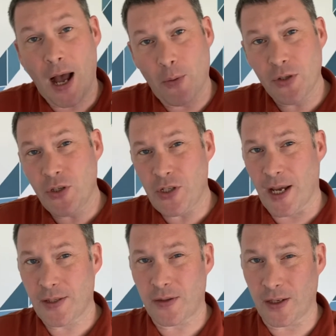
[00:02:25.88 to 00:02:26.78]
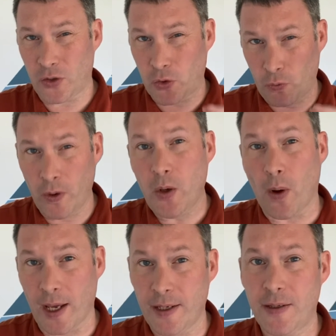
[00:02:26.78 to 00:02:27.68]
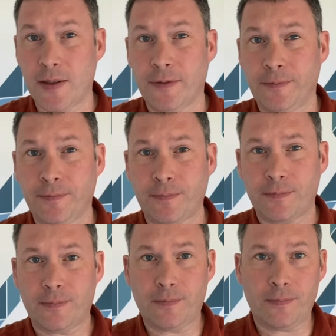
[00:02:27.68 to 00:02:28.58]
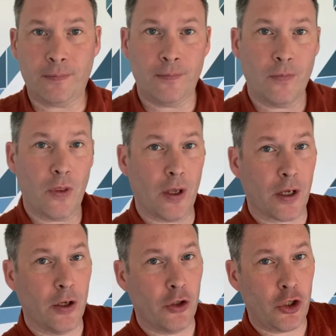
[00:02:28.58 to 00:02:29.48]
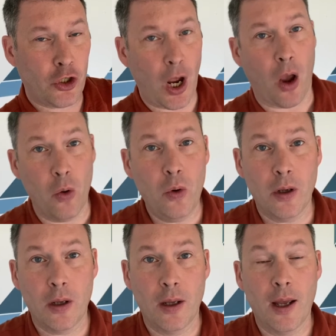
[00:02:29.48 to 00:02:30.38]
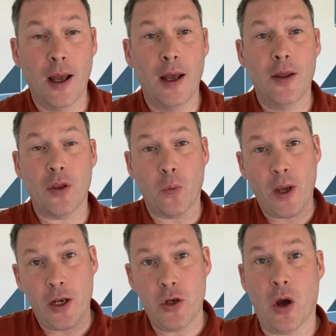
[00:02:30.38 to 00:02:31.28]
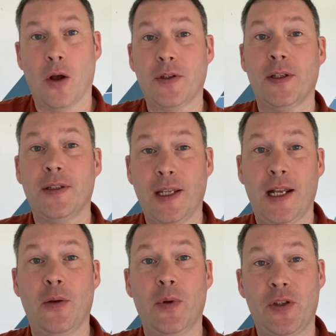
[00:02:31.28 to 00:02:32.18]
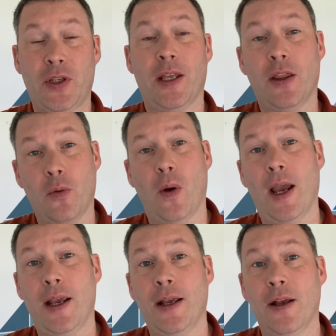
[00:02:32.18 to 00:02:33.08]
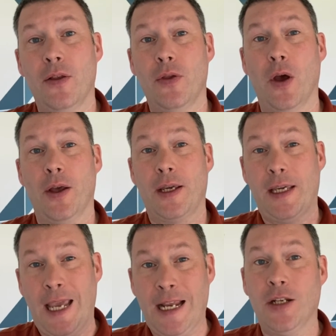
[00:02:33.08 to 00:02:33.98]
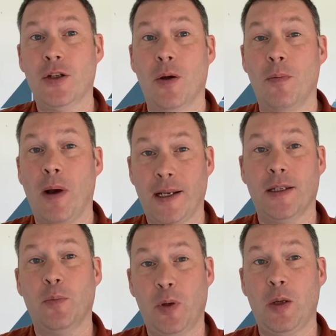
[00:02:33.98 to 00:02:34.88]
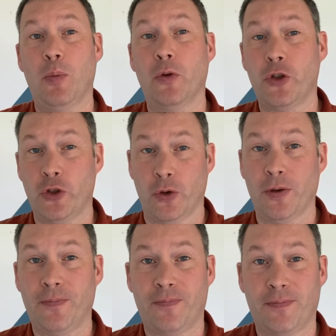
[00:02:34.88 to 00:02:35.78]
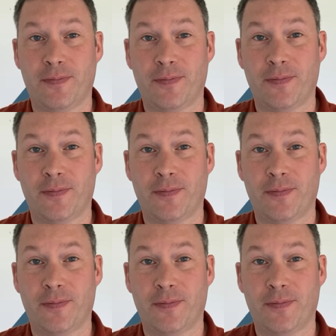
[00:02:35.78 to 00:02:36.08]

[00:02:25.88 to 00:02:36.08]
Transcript: I want to suggest there's three ways that can show that we're not dealing with sin the way that kingdom-minded people should.